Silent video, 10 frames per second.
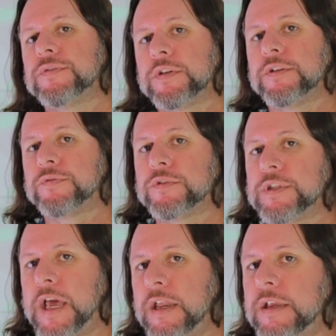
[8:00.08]
of a difference
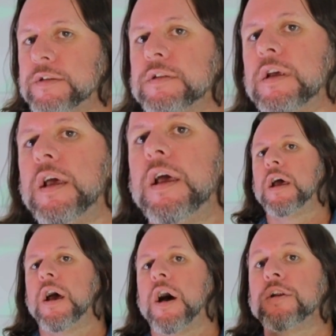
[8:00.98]
that is.
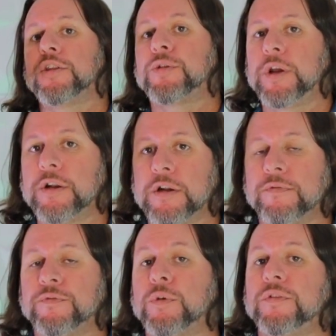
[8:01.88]
On a
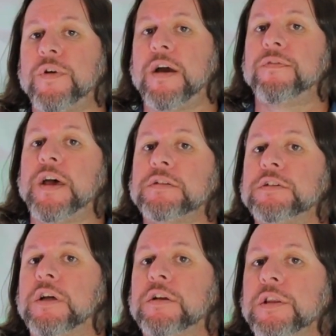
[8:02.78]

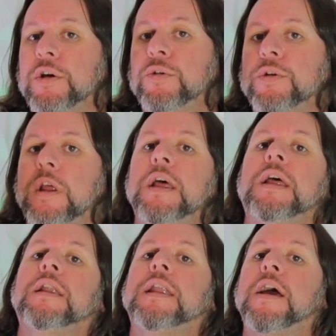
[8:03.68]
$345,000 loan,
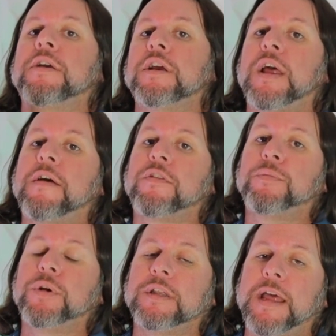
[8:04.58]
now you're going to have to
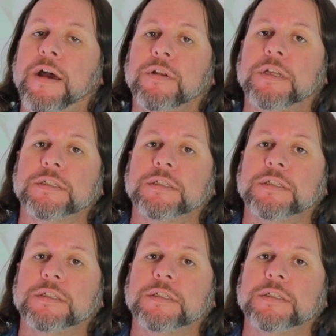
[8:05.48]
put down